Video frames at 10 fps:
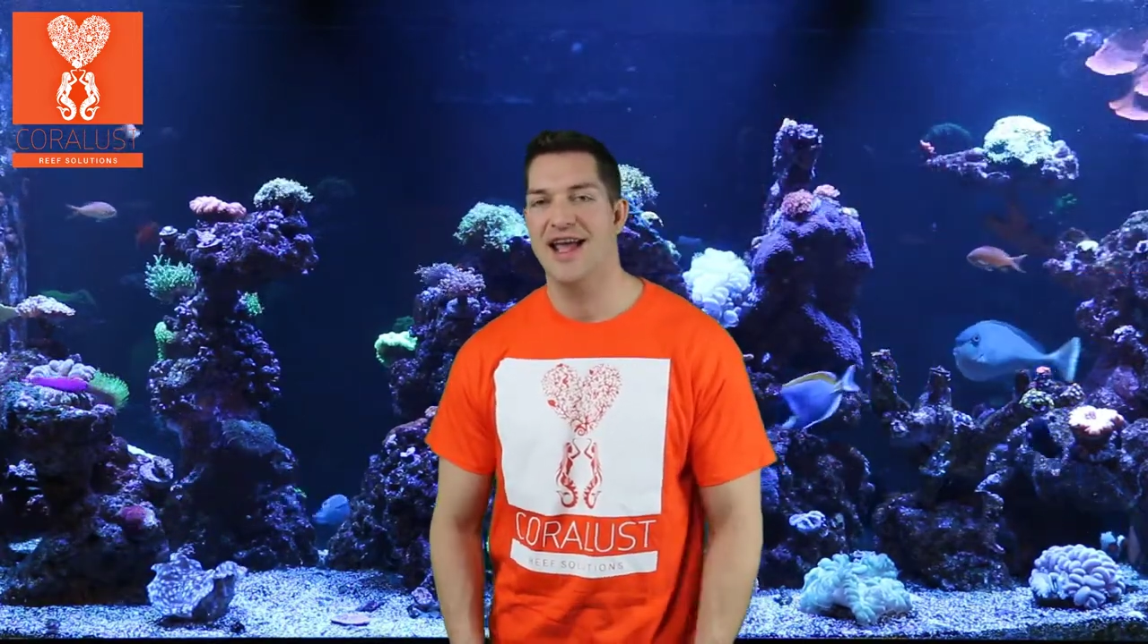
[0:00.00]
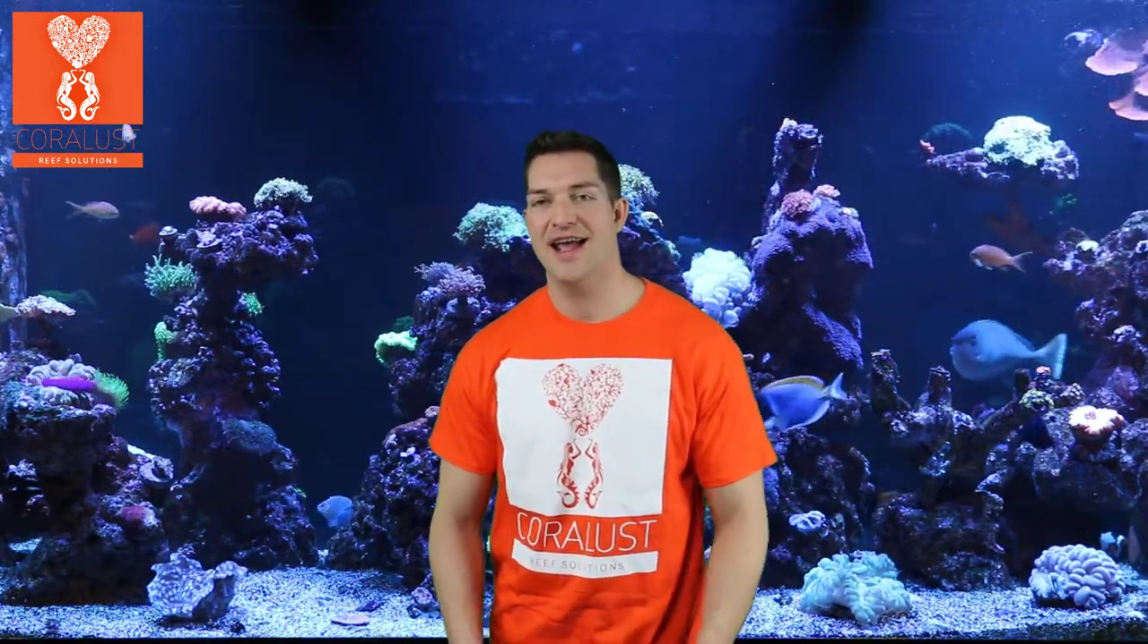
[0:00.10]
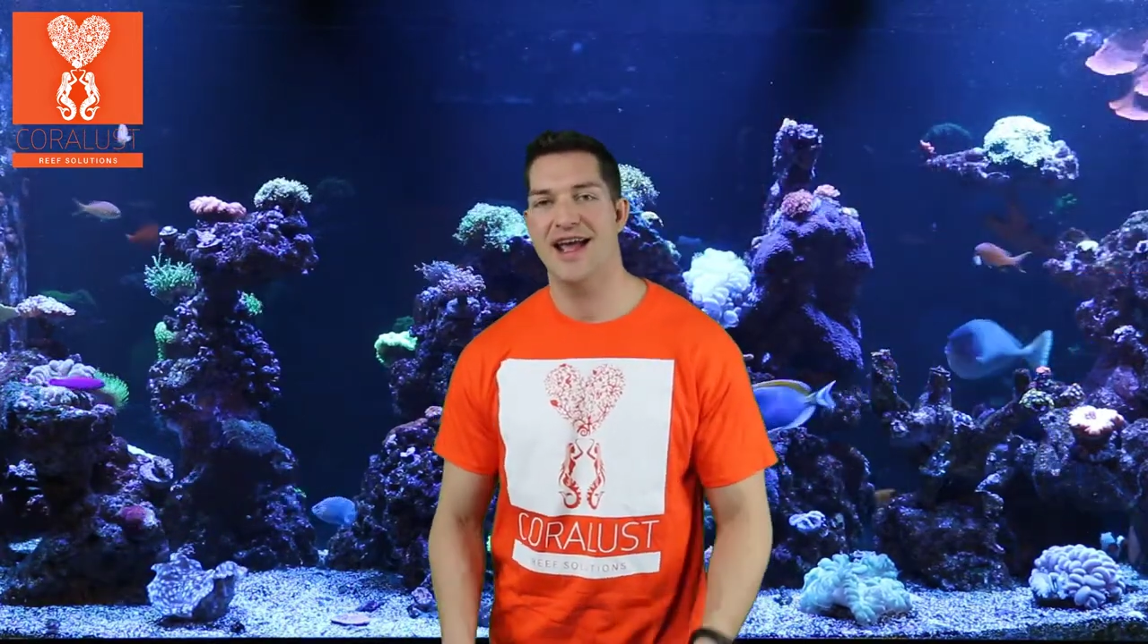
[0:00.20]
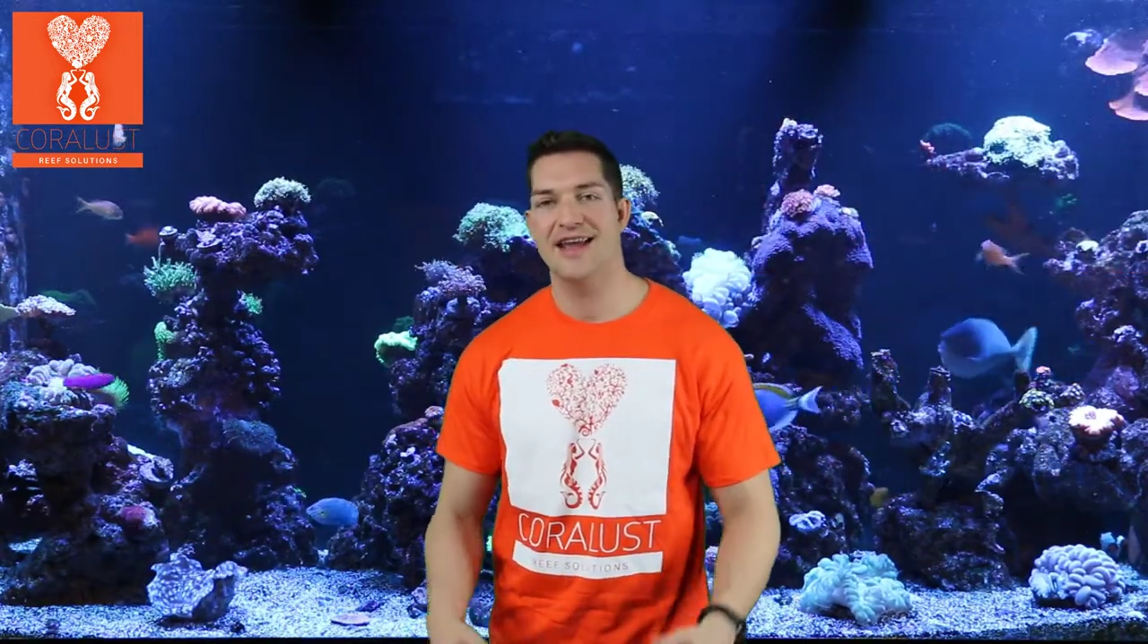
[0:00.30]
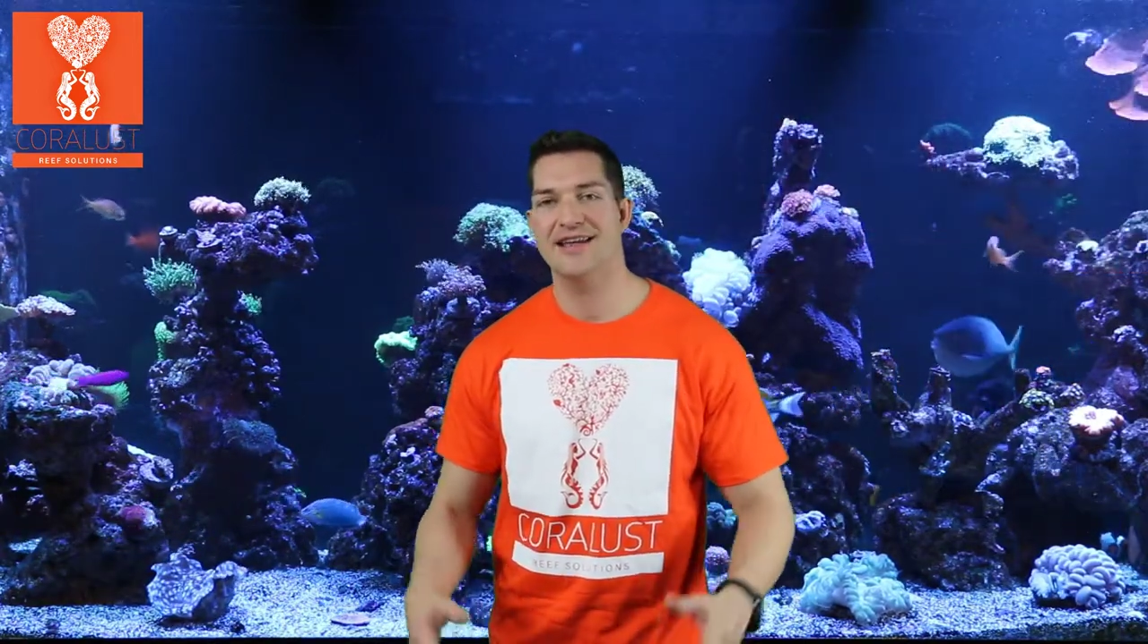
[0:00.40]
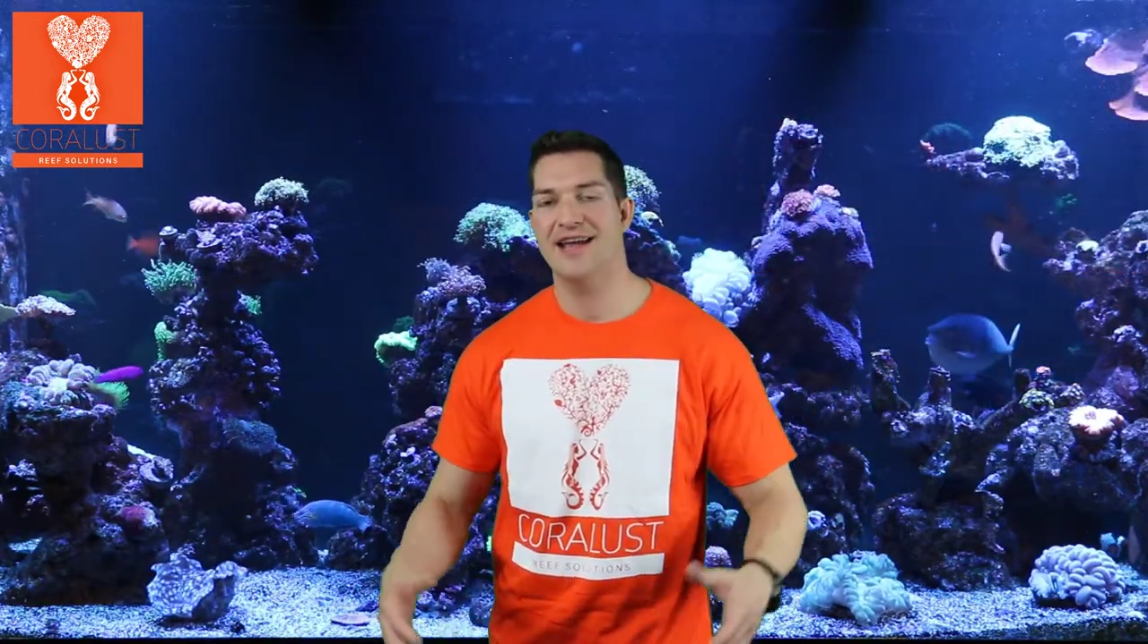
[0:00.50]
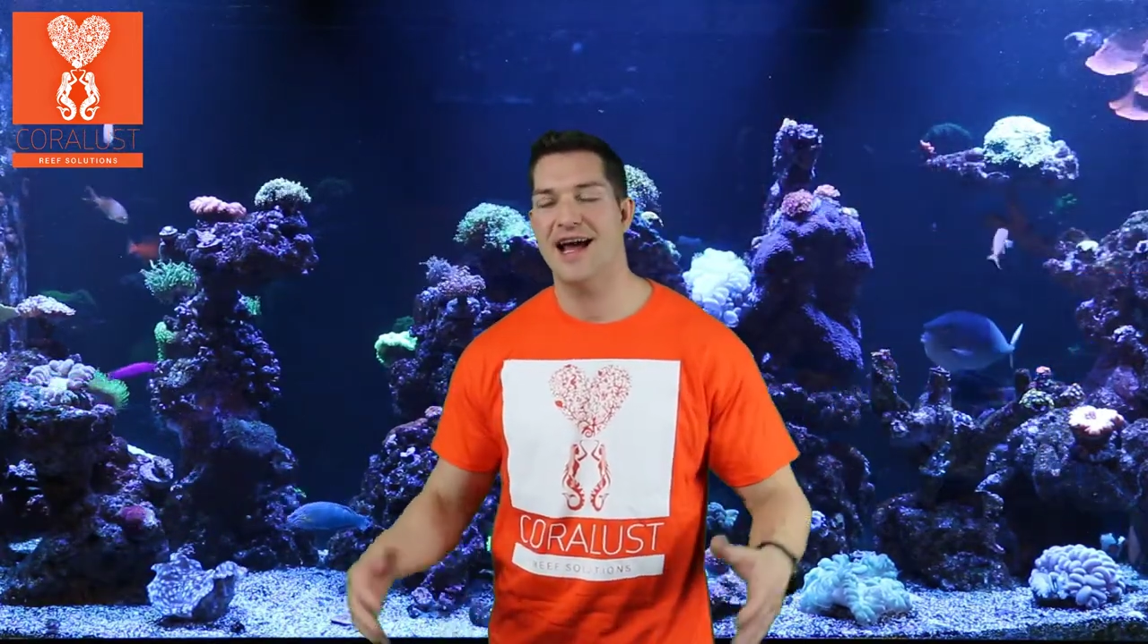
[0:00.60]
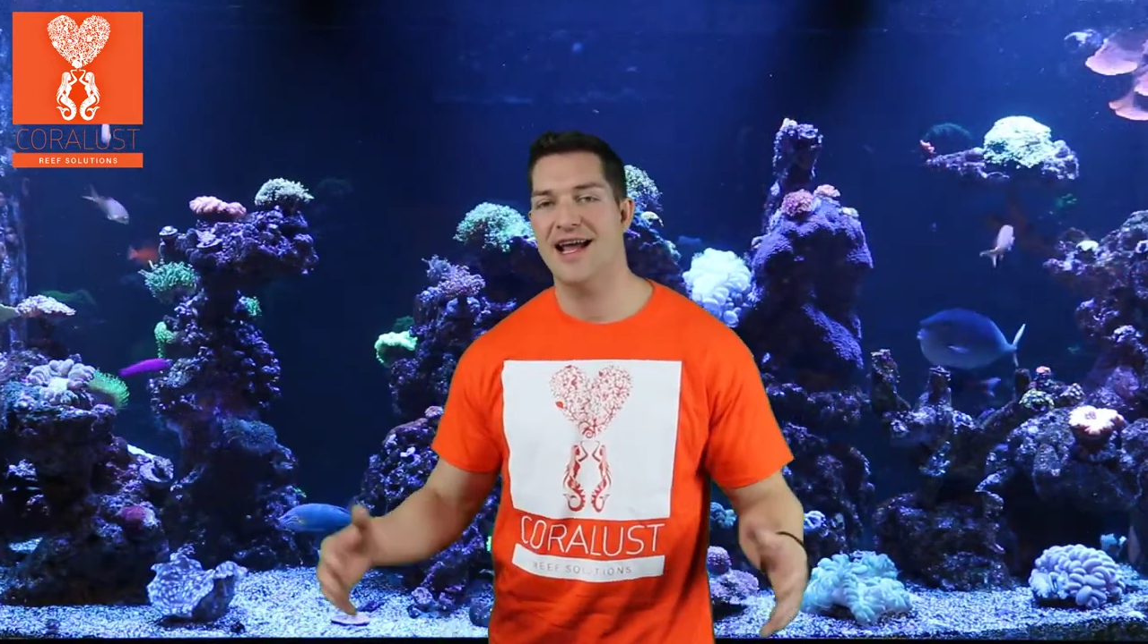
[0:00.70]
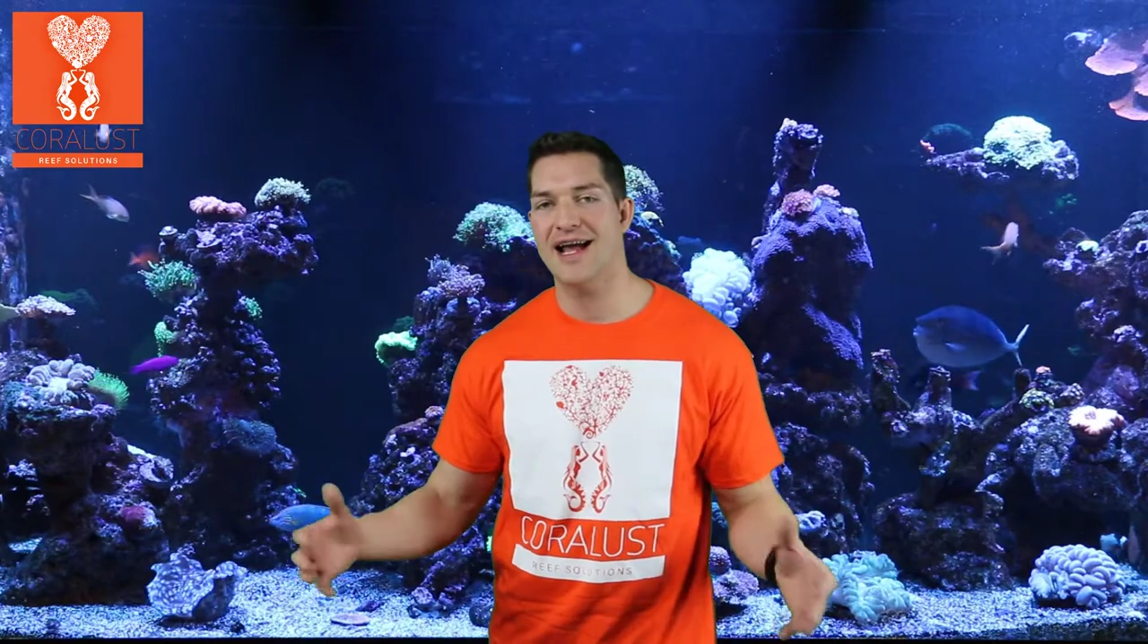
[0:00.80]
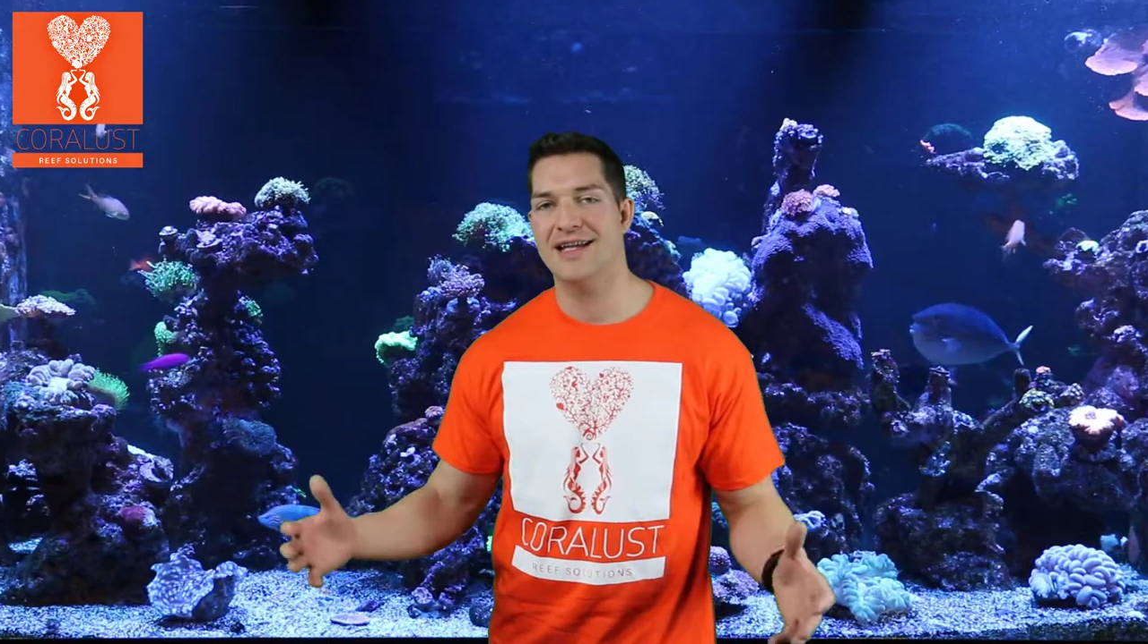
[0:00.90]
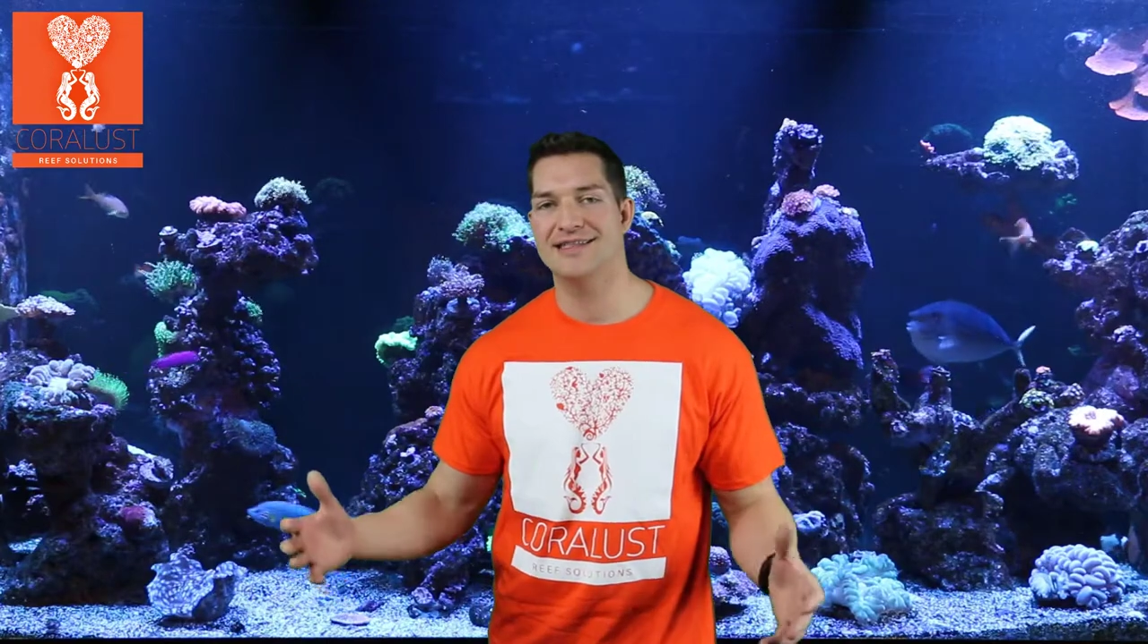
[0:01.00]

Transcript: And I